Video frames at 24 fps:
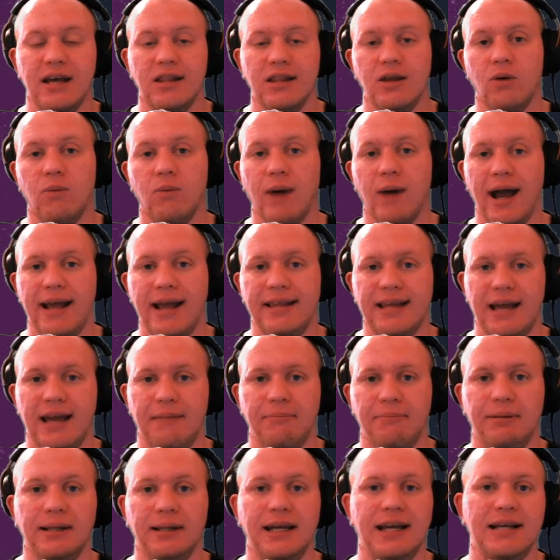the way they
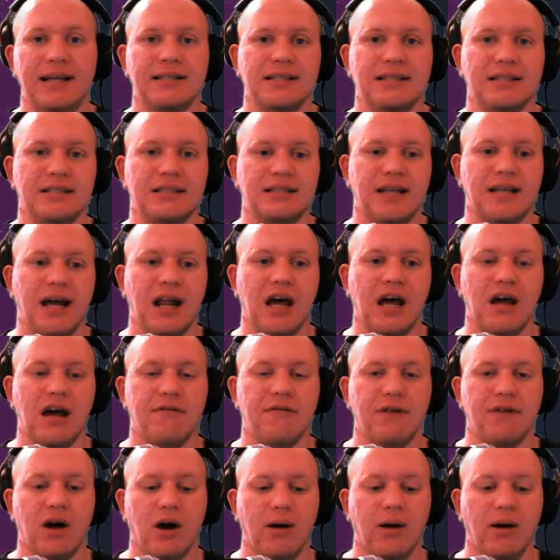please instead of,